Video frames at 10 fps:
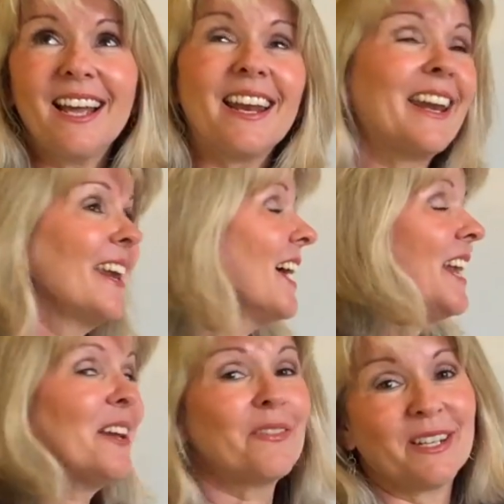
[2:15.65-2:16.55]

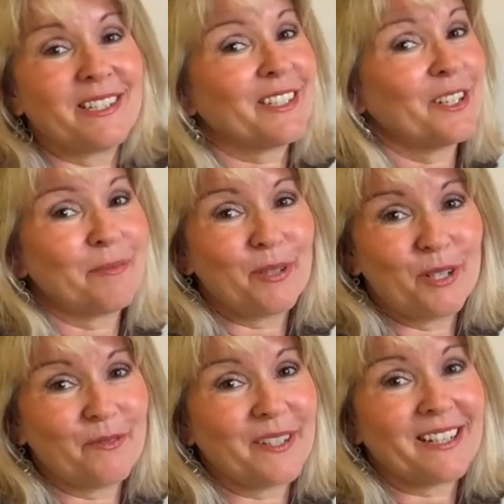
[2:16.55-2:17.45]
None of us are
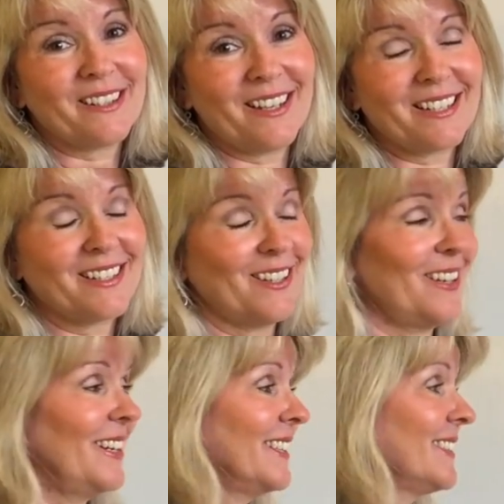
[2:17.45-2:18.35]
perfect like
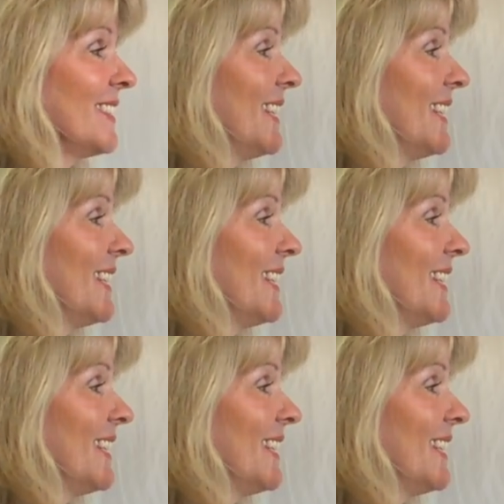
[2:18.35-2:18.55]
God.